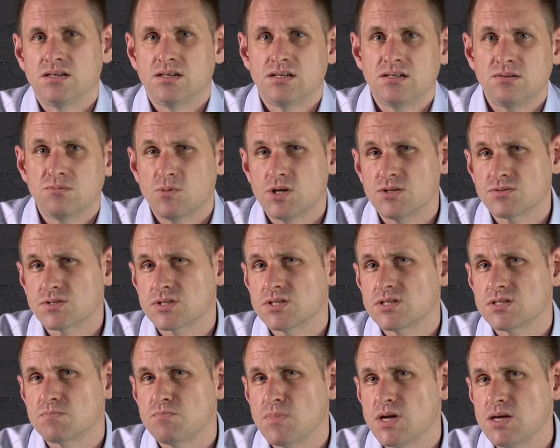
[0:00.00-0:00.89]
and whilst
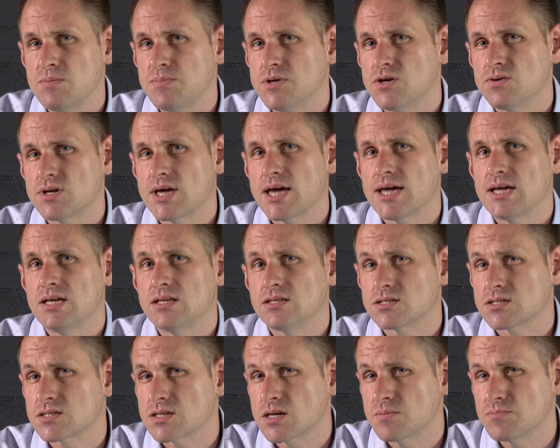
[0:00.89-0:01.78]
this may be okay
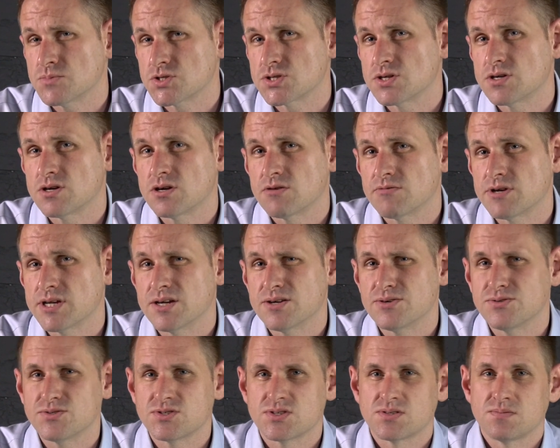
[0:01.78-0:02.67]
in some
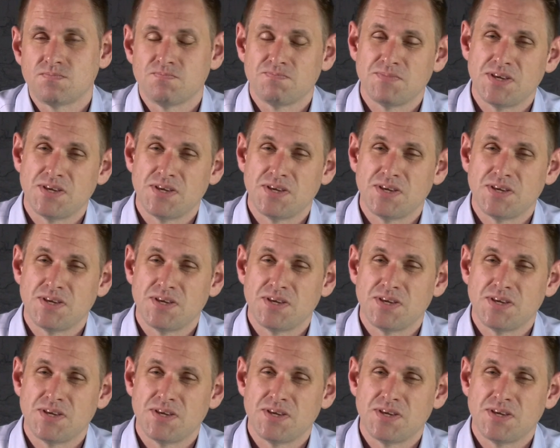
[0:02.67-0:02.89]
scenarios,